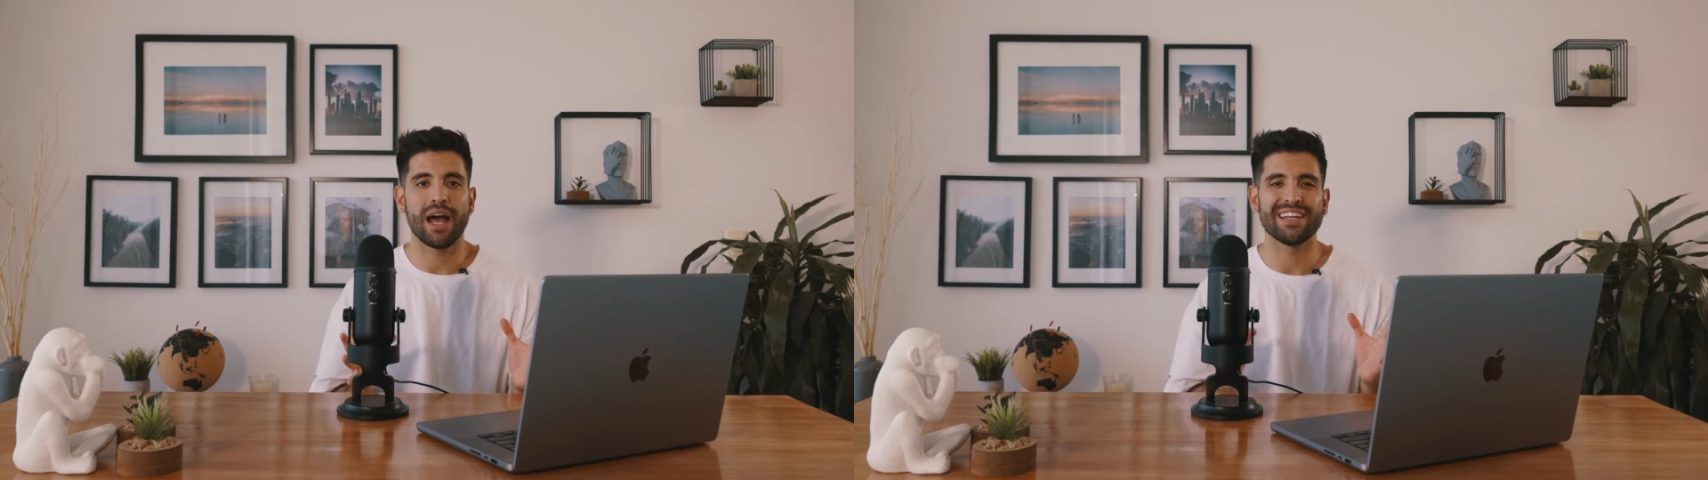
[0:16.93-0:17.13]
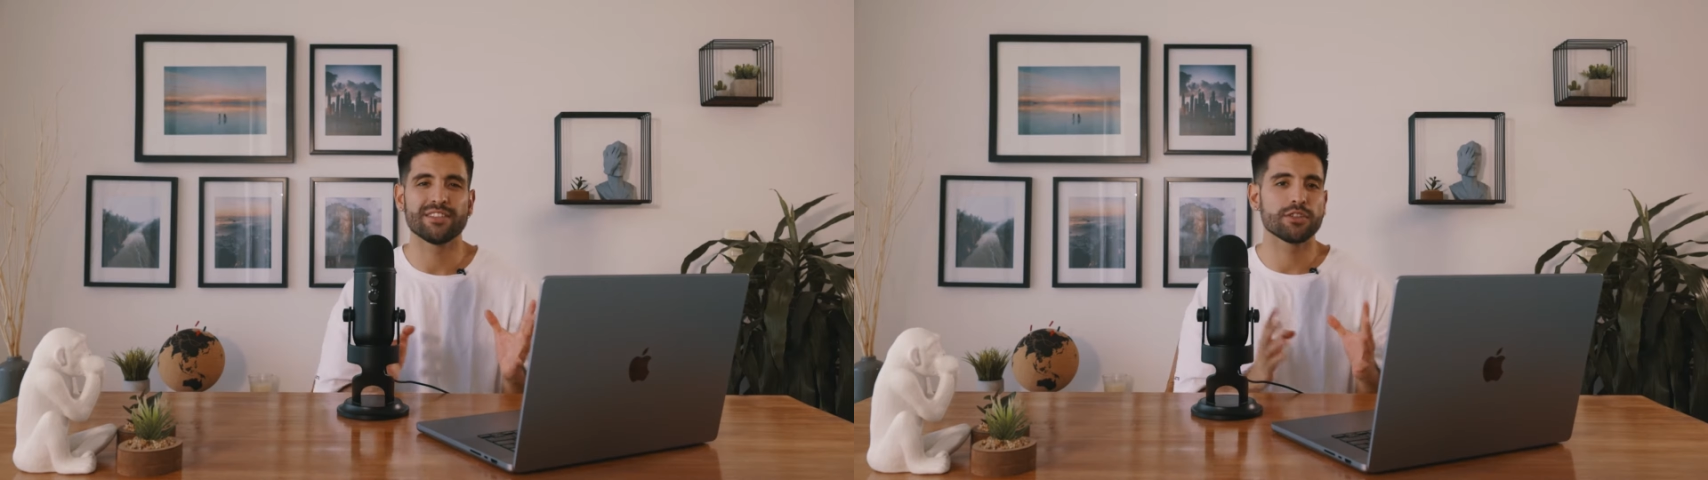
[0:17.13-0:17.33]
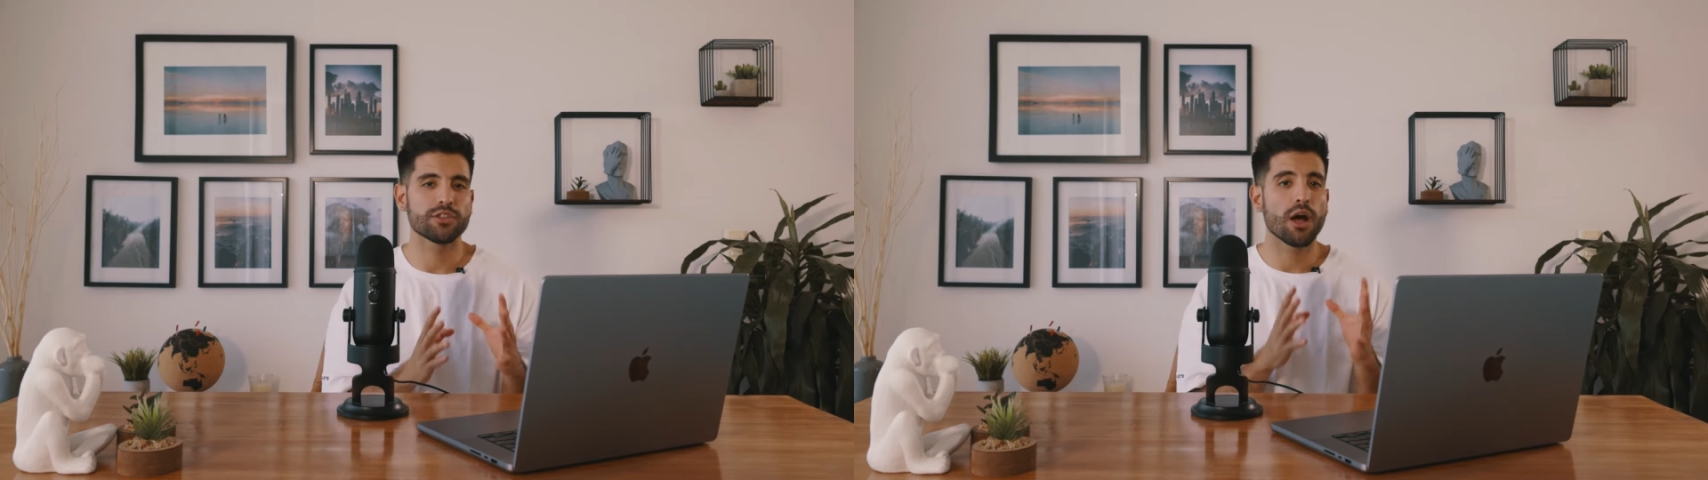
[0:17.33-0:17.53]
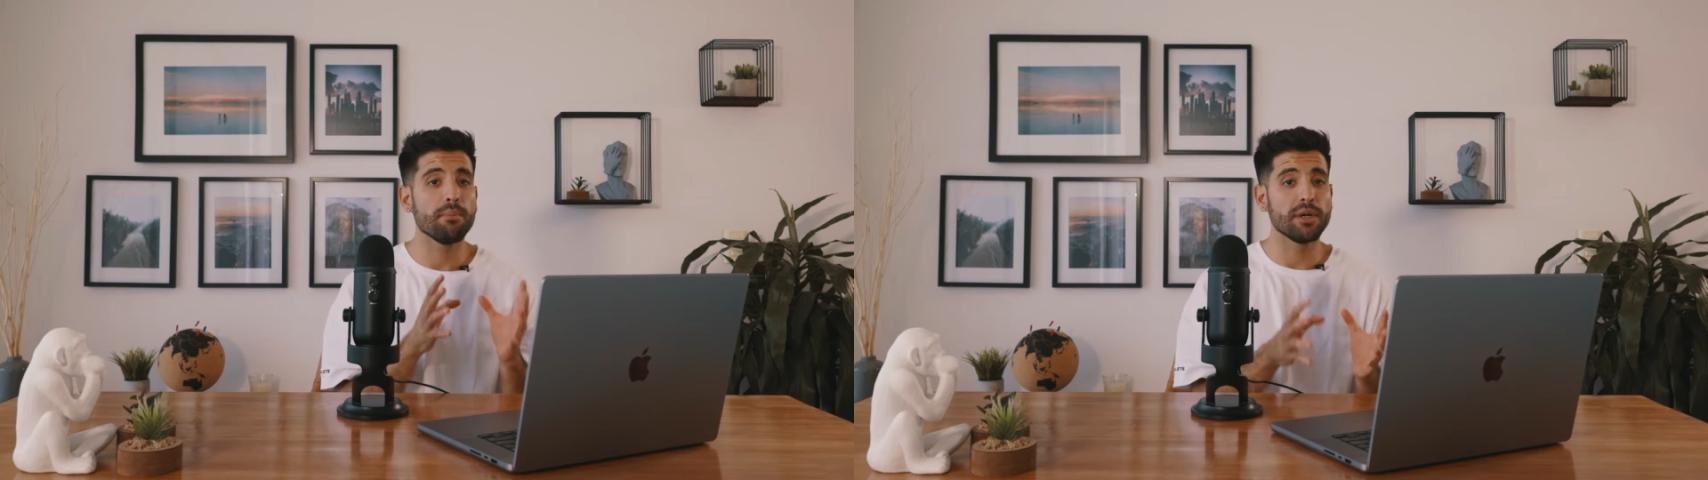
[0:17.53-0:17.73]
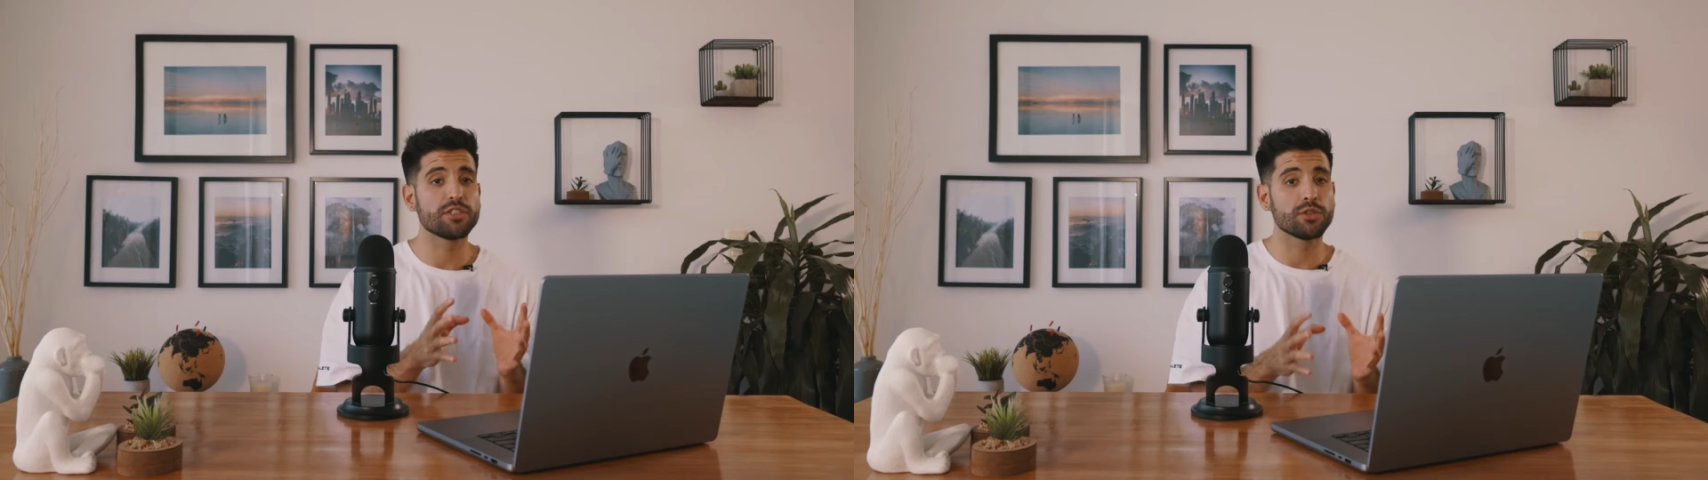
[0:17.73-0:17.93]
as there's not
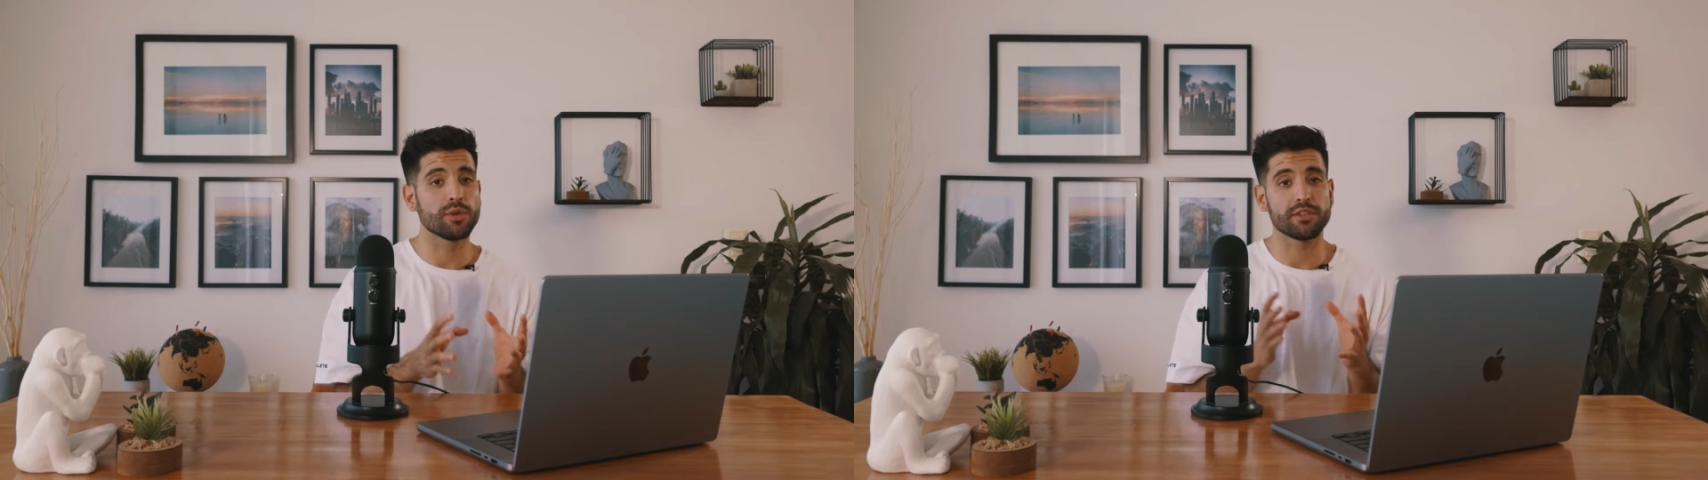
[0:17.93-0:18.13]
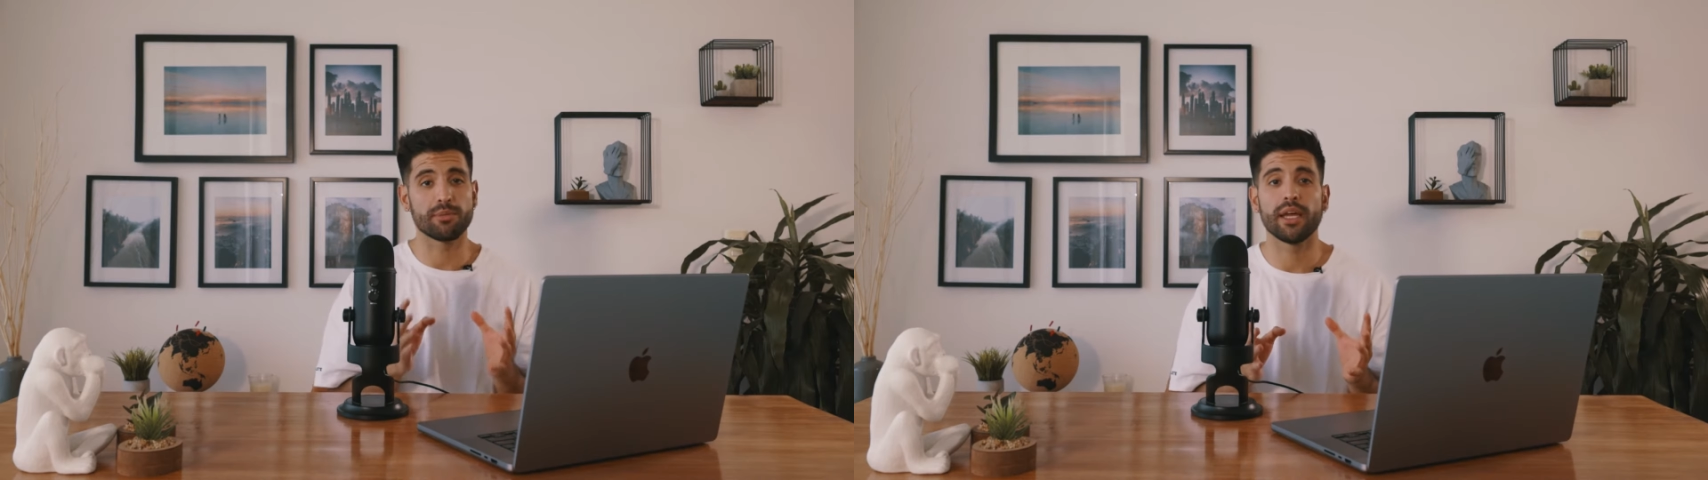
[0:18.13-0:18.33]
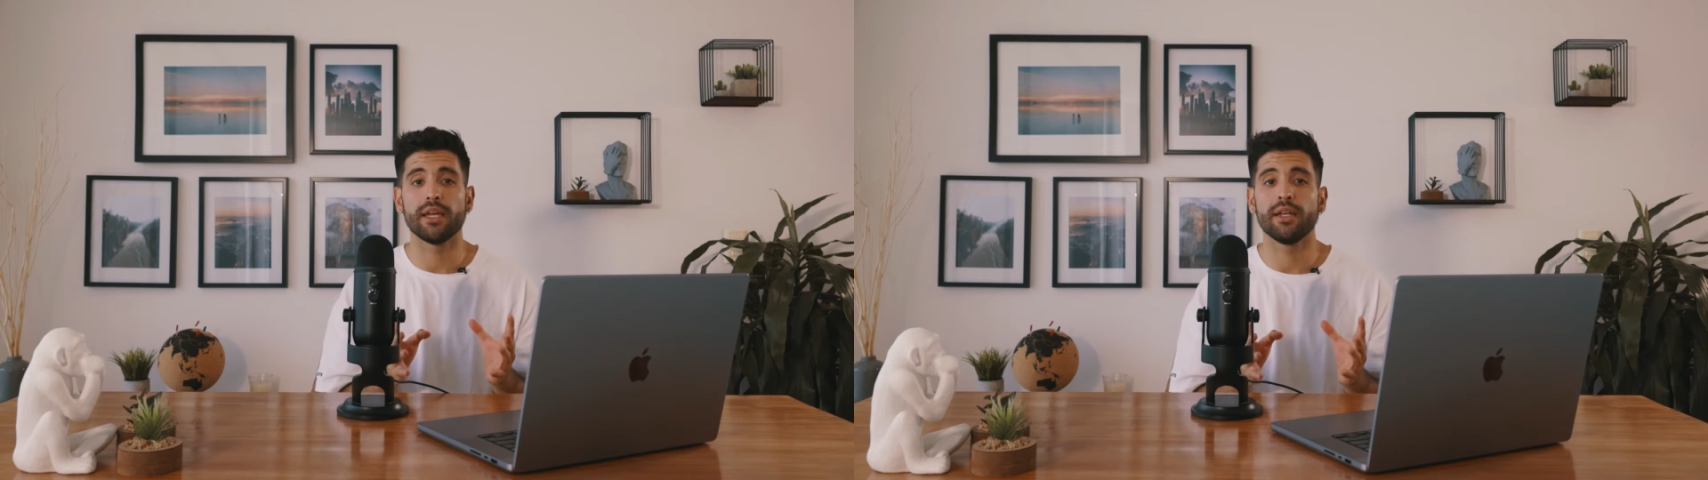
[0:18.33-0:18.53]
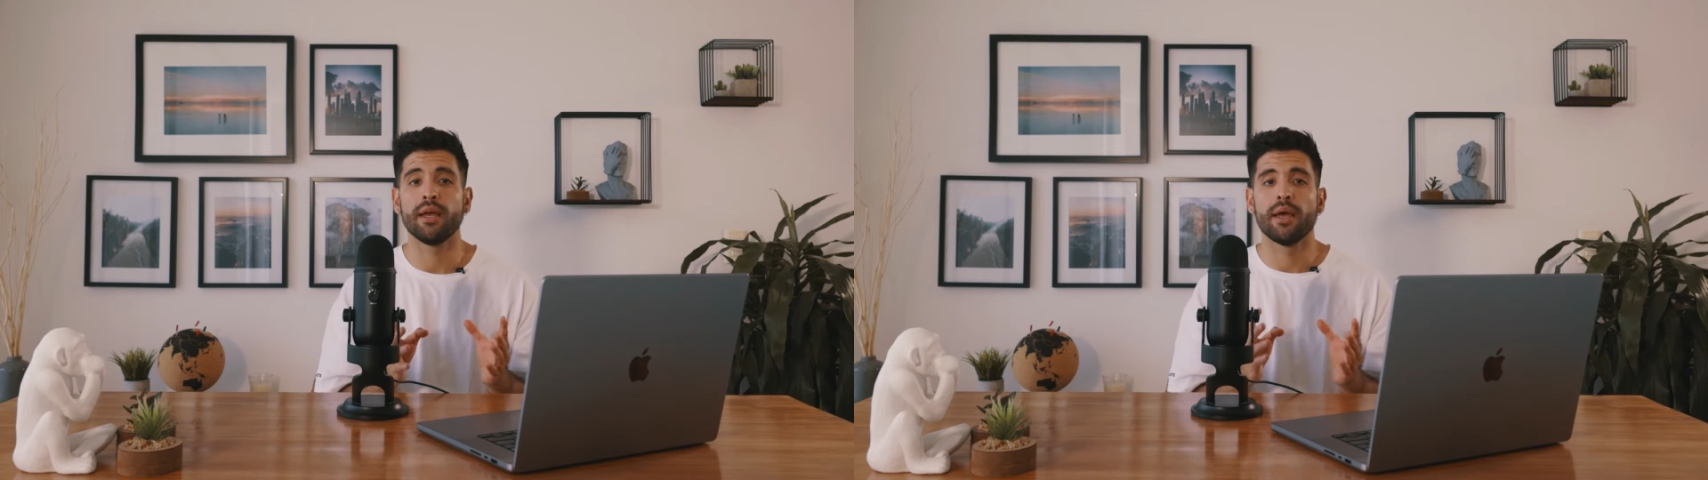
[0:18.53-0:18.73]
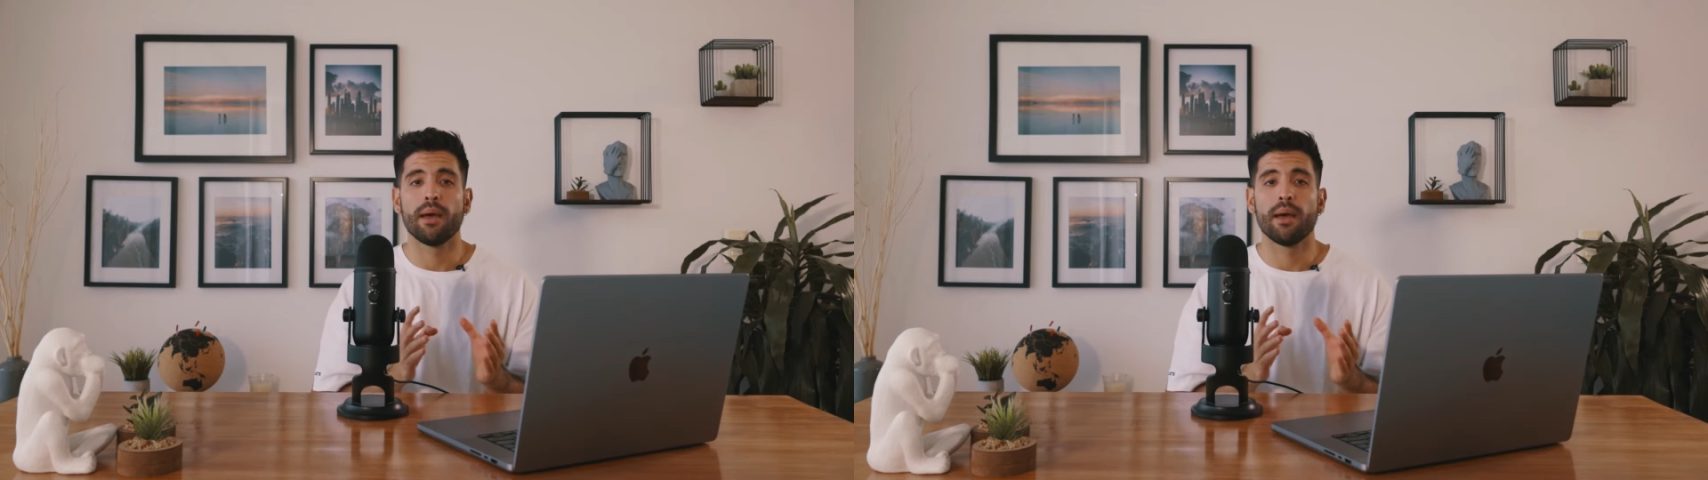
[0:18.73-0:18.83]
much to explain,